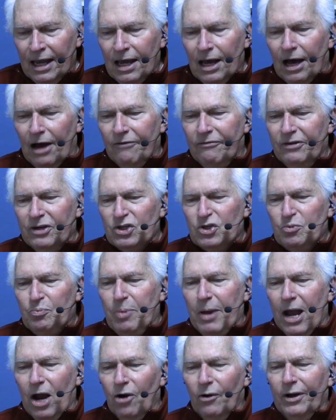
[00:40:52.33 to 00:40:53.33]
of his
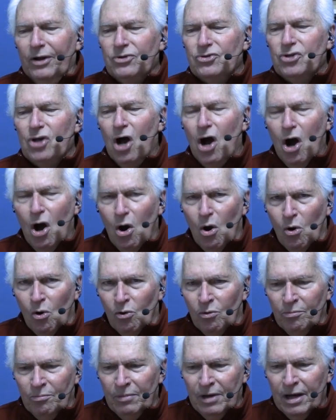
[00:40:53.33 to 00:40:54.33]
parents'
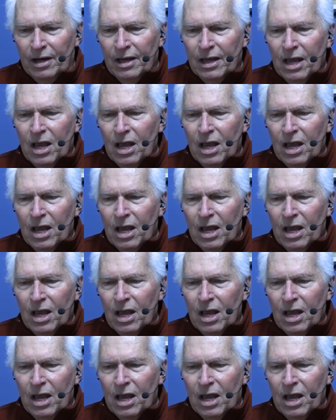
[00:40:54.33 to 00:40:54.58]
home